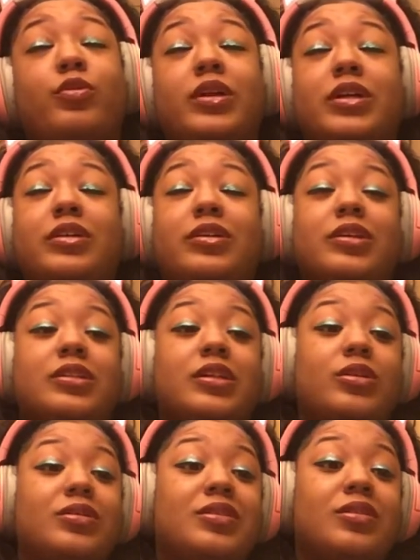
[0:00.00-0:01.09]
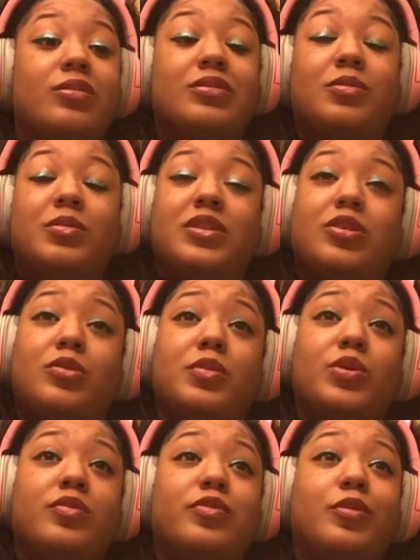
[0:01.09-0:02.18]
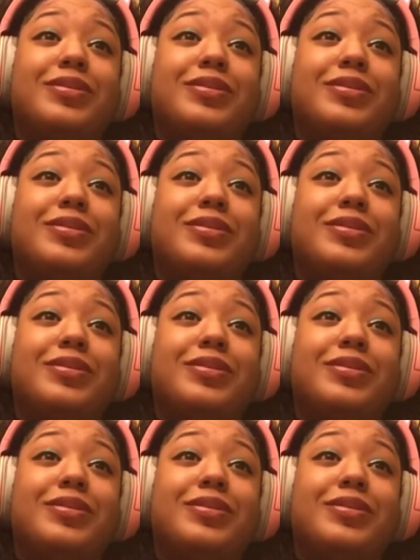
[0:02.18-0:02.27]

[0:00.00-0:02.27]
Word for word: and I can't already tell this song's gonna be so beautiful.